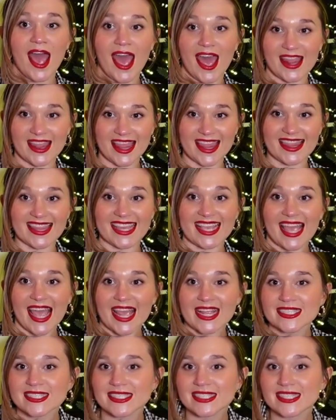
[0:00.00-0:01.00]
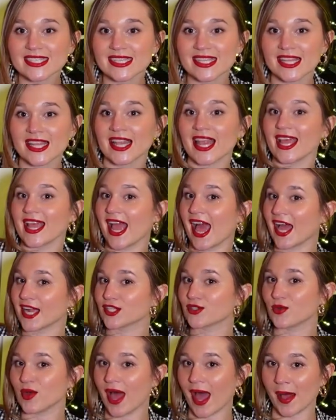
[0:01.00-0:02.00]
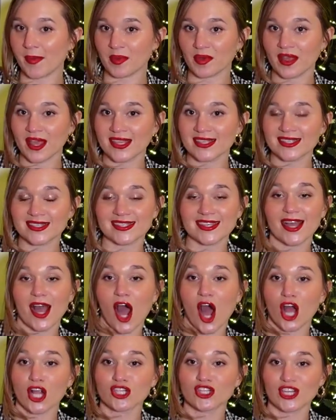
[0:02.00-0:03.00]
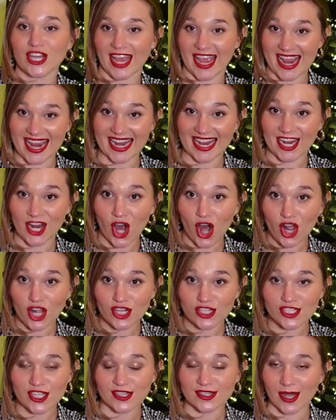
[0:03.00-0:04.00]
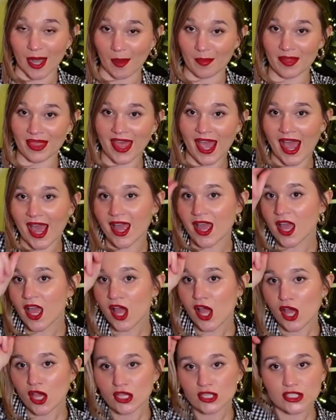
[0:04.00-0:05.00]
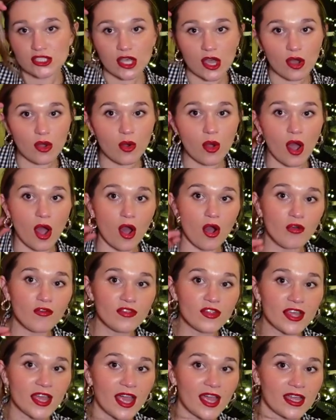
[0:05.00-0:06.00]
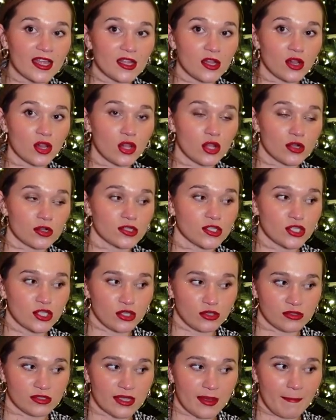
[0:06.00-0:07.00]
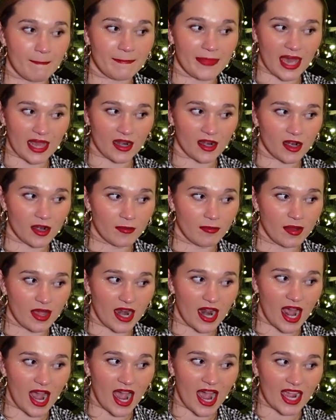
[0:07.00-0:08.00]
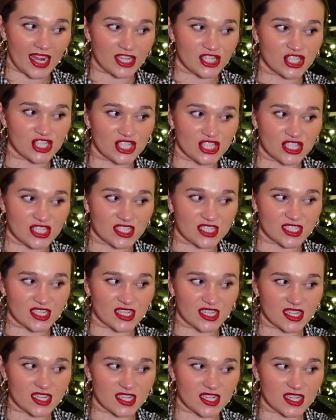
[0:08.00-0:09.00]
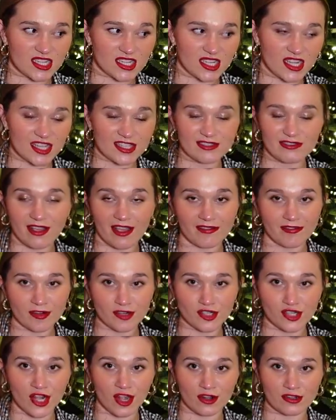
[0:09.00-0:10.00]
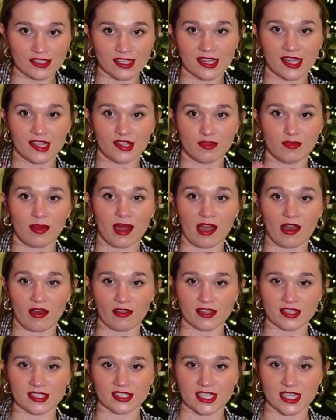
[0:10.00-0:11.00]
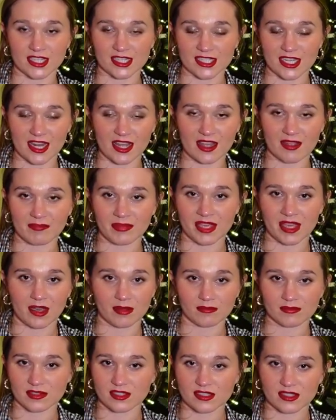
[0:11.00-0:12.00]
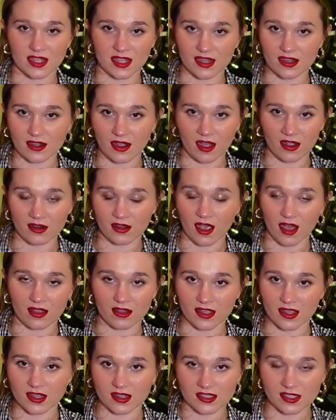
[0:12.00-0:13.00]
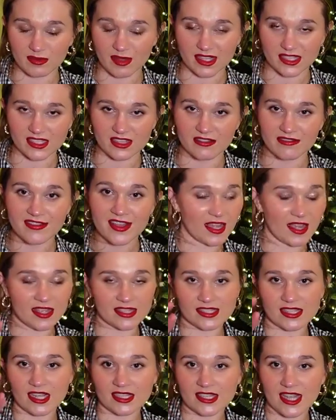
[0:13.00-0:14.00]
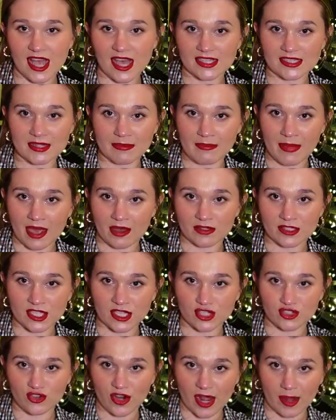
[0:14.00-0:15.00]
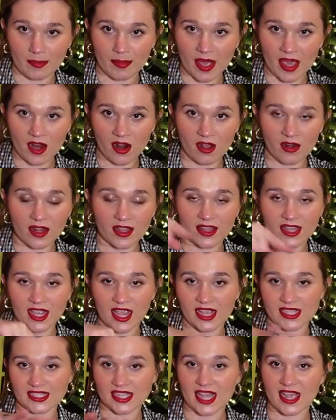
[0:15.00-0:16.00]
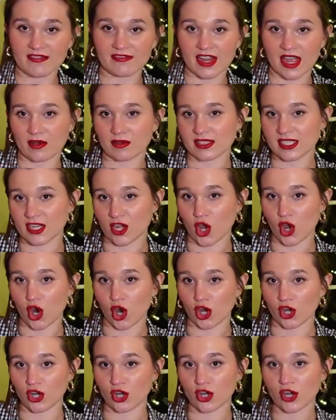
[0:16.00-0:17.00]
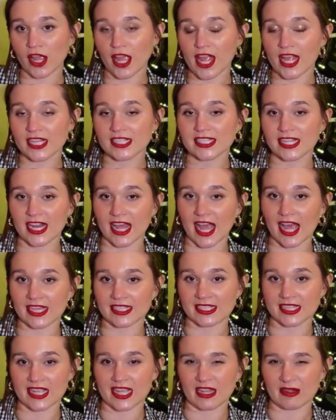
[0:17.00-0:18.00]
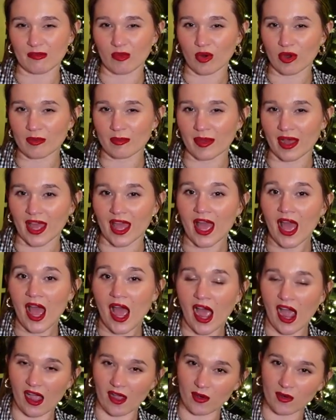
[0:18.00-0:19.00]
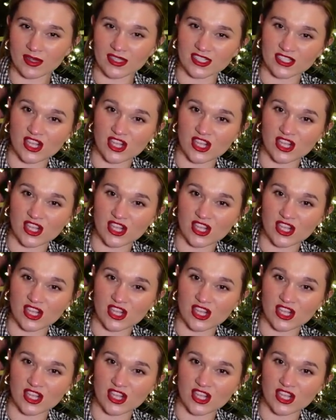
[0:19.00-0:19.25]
And then the case, the like actual Apple case is like $180 on top of that. So hopefully I learn to use it better, but it's $500 and then you buy all these things and it becomes like ungodly expensive. It's because it has the mouse like trackpad on it. The case I have now is like a harder case and it has a keyboard, but I always